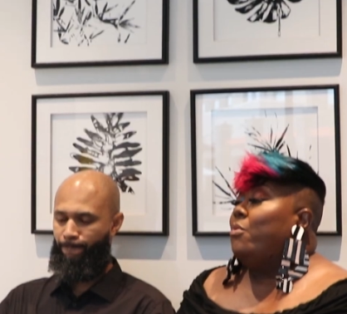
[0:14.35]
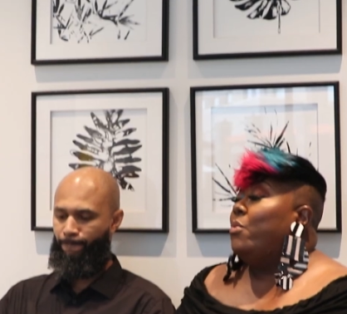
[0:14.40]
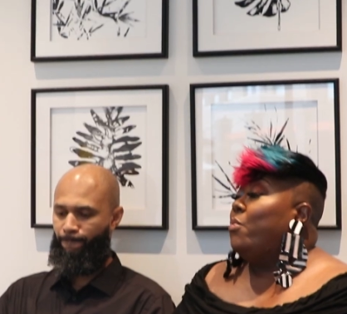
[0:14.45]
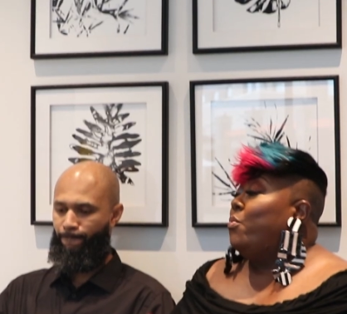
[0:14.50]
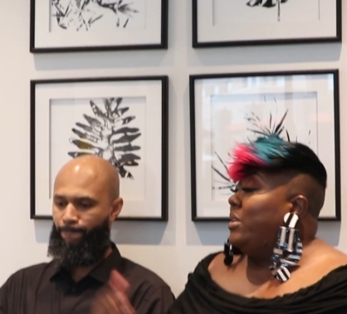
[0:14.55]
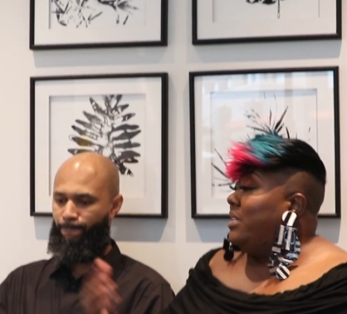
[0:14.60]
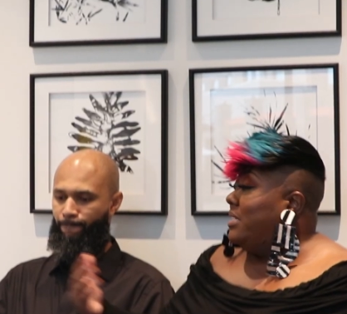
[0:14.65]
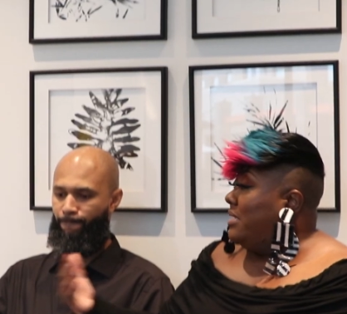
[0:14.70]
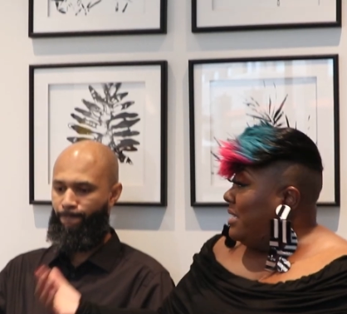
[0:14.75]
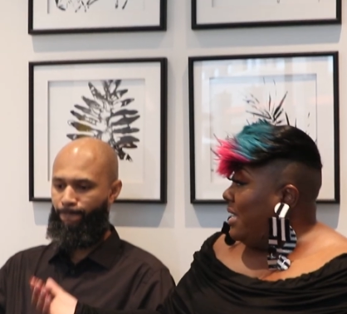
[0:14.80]
Speaker 1: When
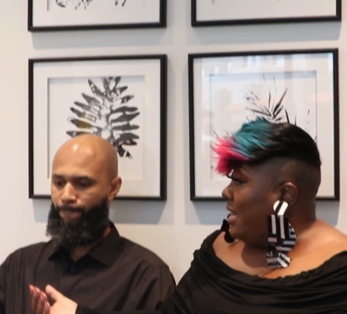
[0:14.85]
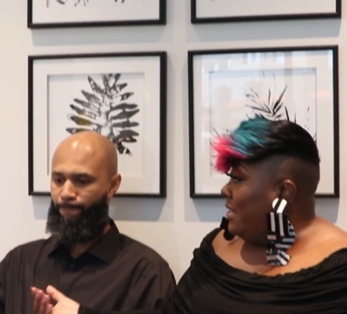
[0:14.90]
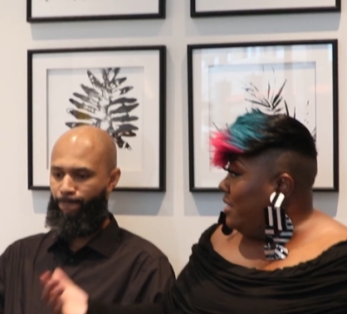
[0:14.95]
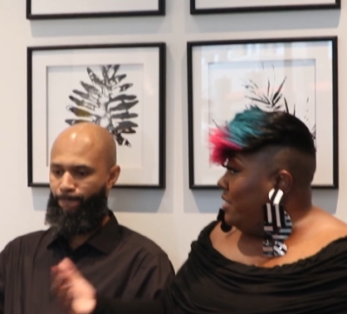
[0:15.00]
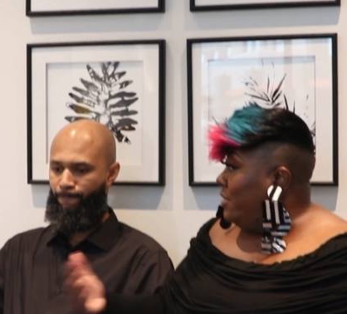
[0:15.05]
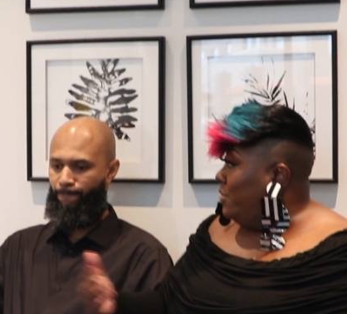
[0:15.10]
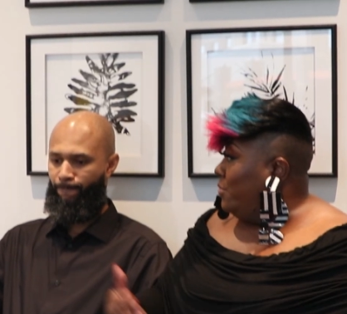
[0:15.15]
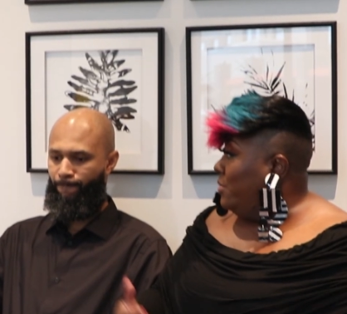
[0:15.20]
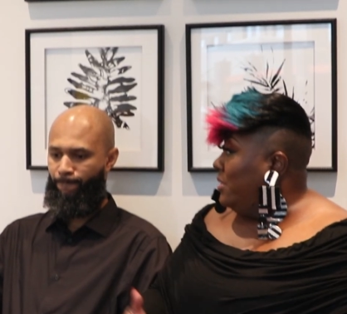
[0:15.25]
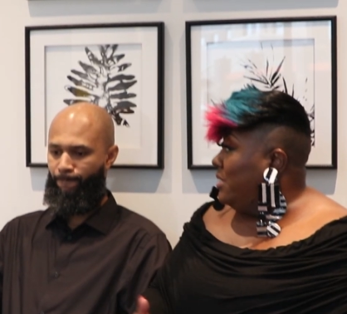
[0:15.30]
we decided
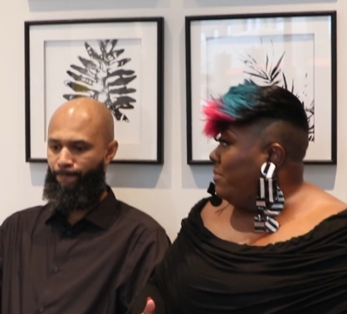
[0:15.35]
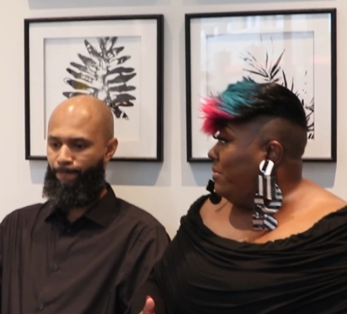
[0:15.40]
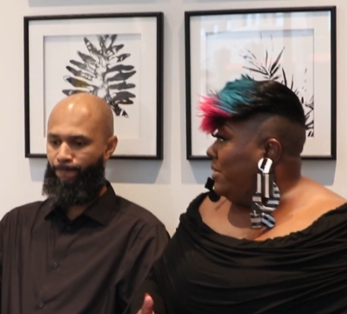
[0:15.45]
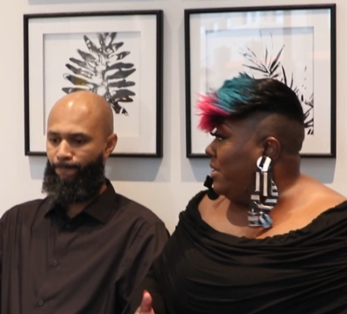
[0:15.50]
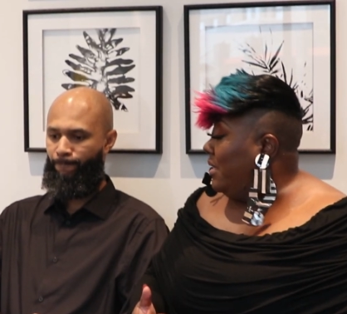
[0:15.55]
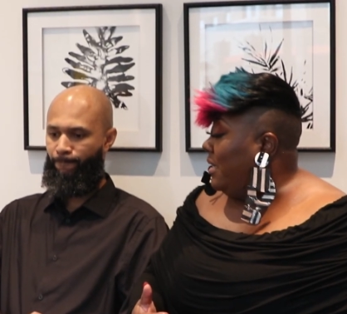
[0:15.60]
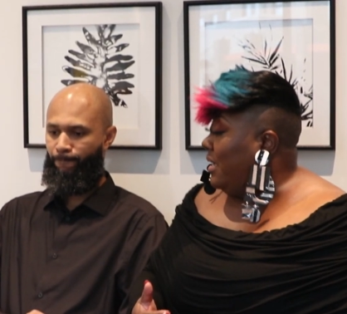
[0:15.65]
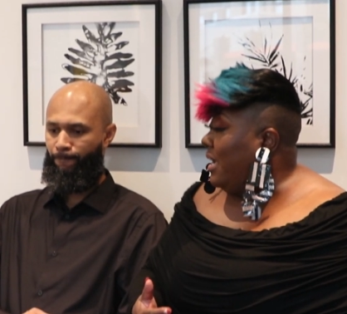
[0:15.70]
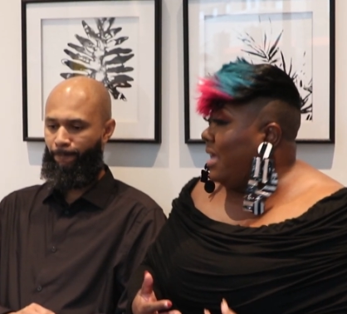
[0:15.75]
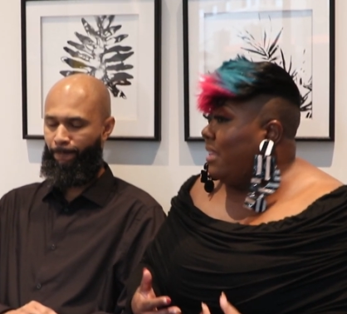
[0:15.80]
to do
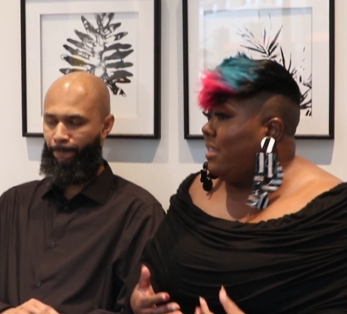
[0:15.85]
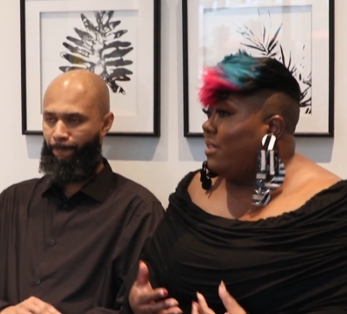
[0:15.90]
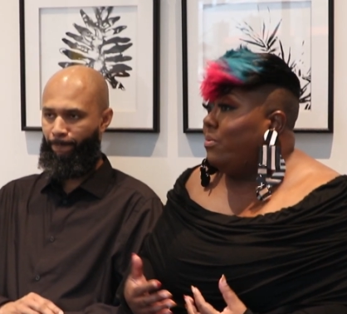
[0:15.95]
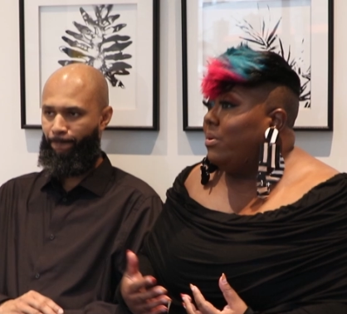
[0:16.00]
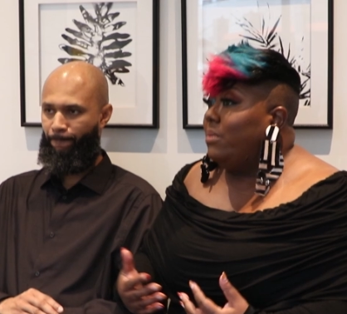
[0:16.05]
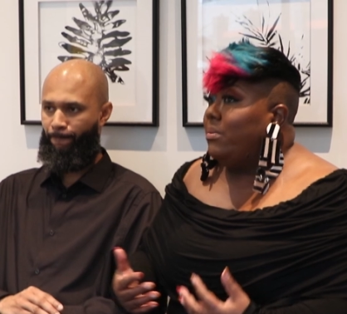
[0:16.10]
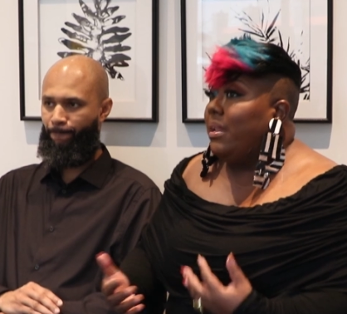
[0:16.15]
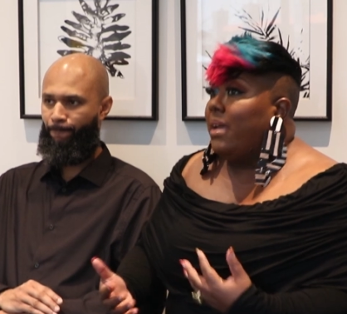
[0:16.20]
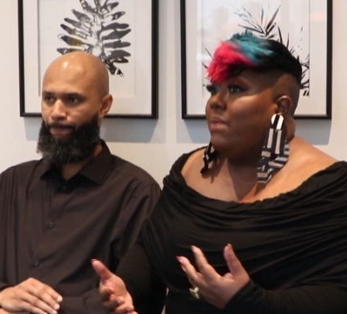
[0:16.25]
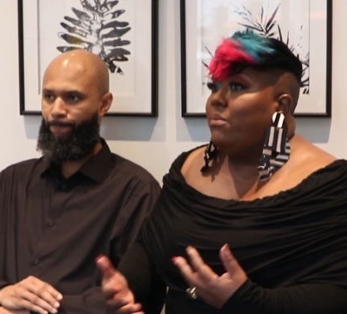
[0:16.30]
something together,
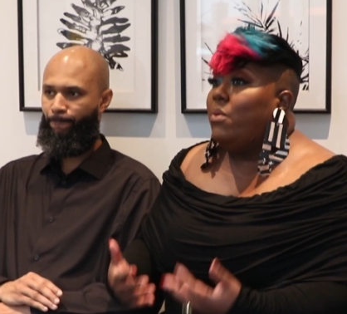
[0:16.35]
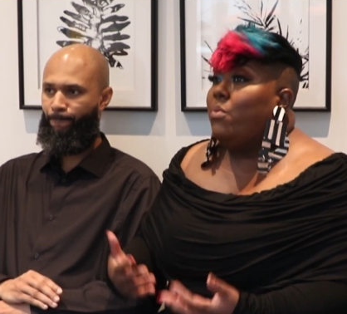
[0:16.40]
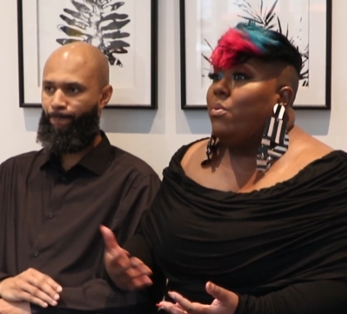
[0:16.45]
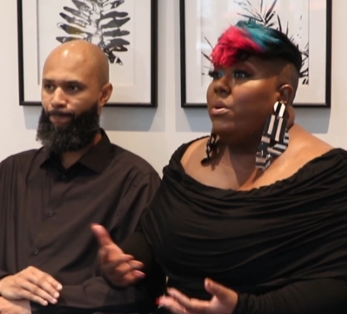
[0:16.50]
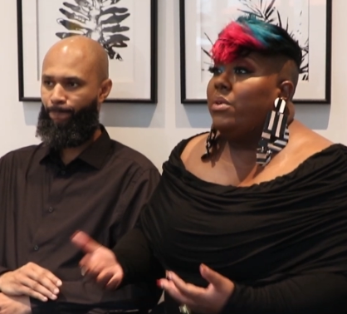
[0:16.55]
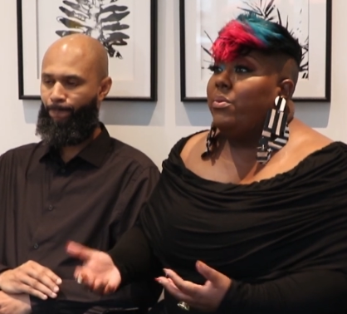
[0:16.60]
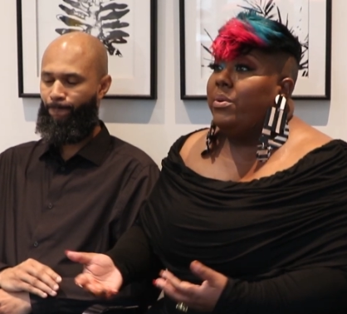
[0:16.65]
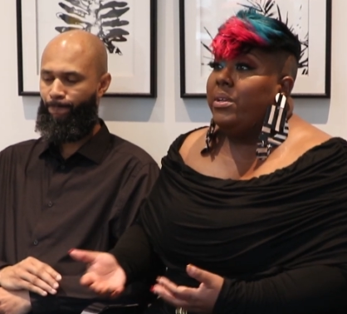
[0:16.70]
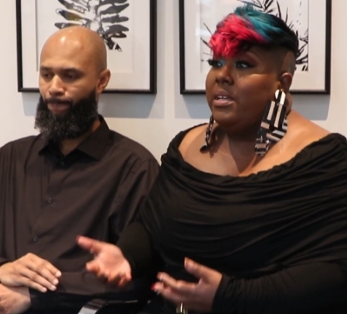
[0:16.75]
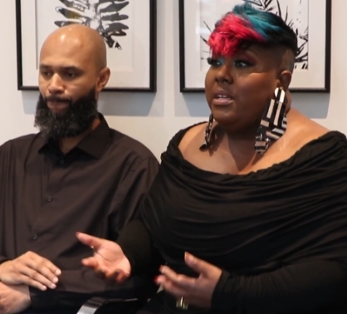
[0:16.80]
we were like, well,
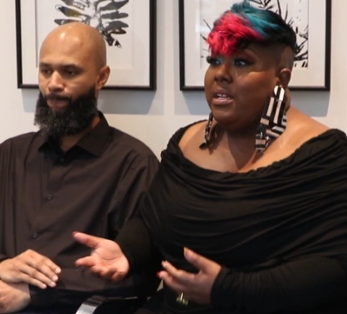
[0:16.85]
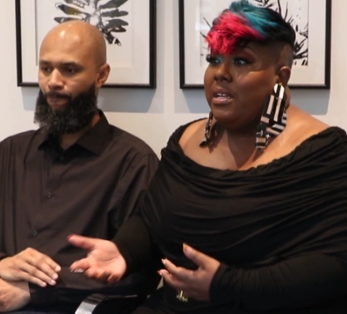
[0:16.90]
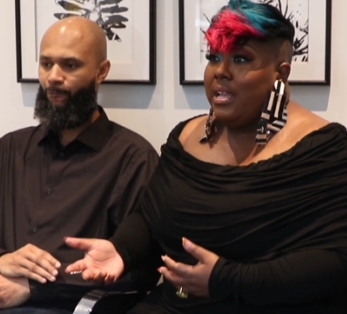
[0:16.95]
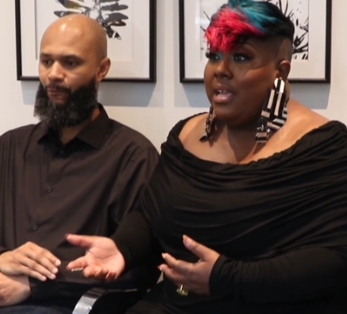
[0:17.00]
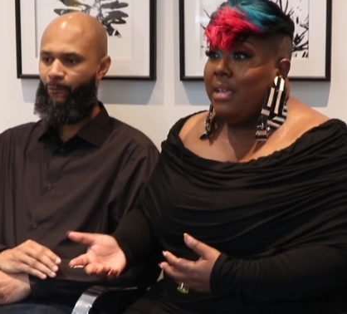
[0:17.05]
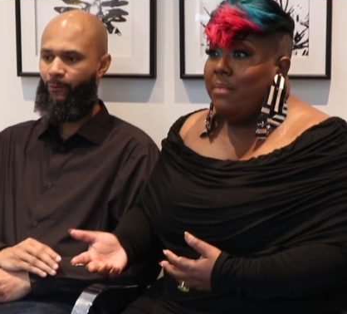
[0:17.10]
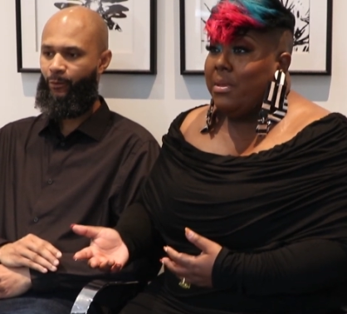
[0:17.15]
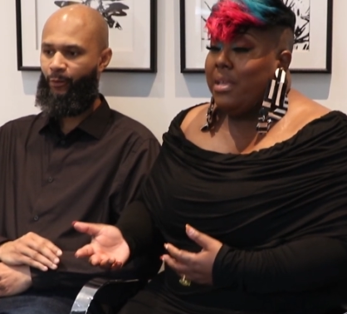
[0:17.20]
what are we going to name